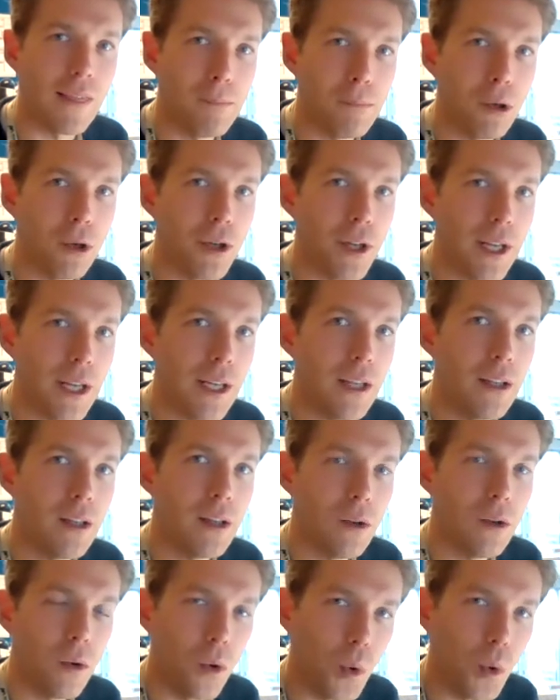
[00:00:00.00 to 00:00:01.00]
the body
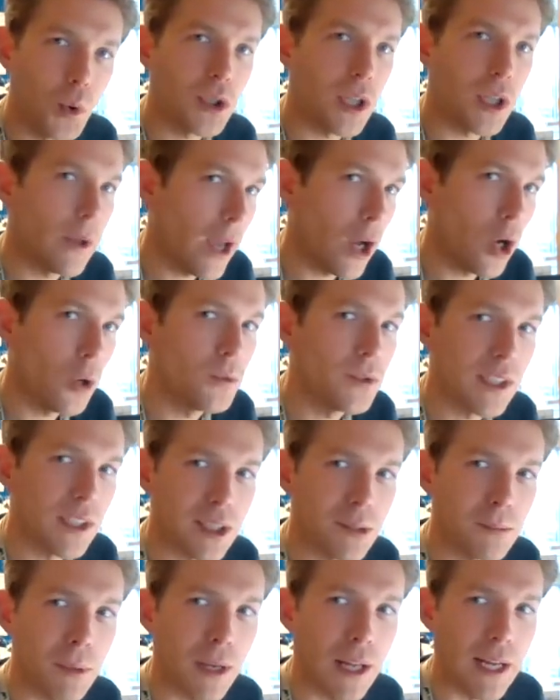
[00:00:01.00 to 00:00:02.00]
also helps
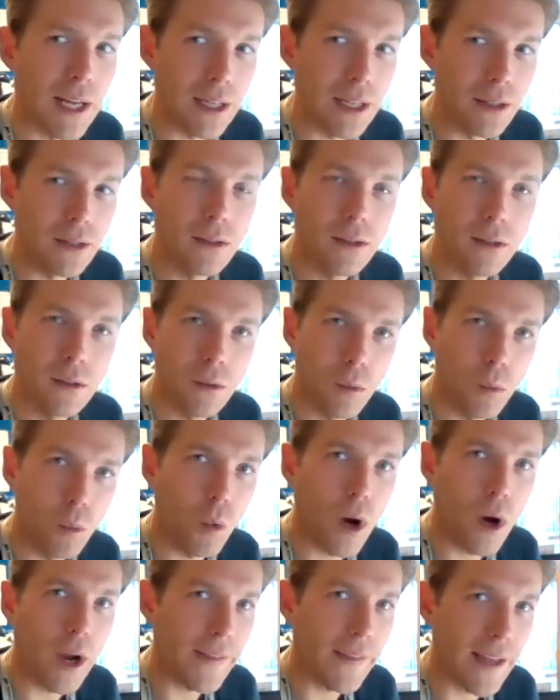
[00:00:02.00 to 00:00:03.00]
explain
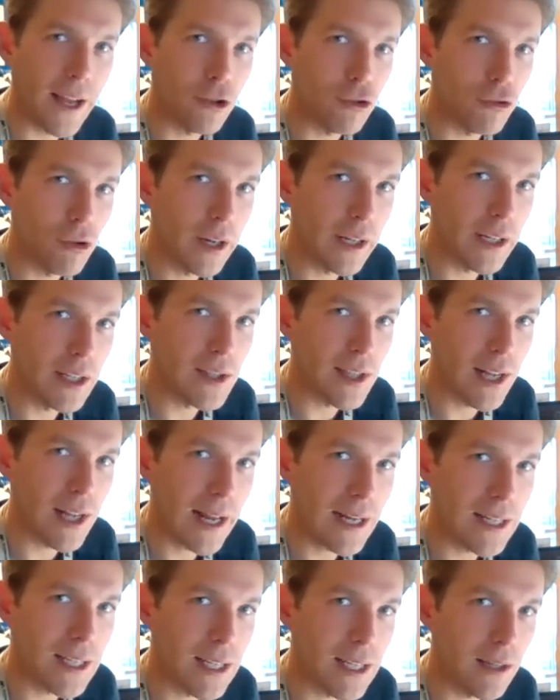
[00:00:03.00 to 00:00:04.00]
why that drug is
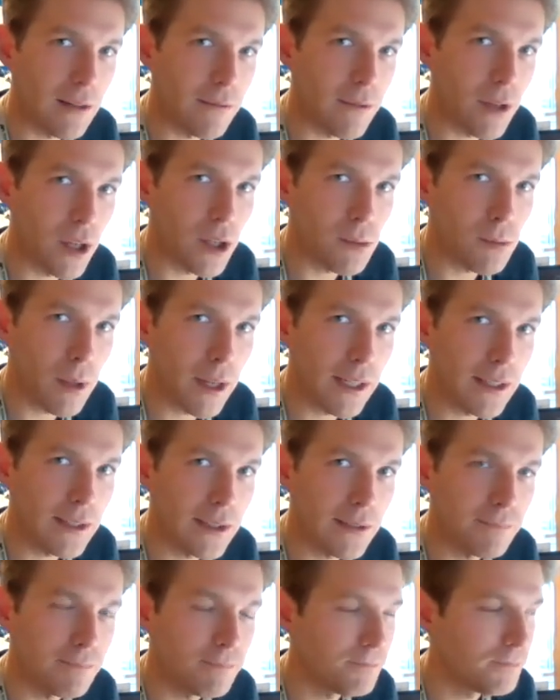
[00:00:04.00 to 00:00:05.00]
selected in the first place.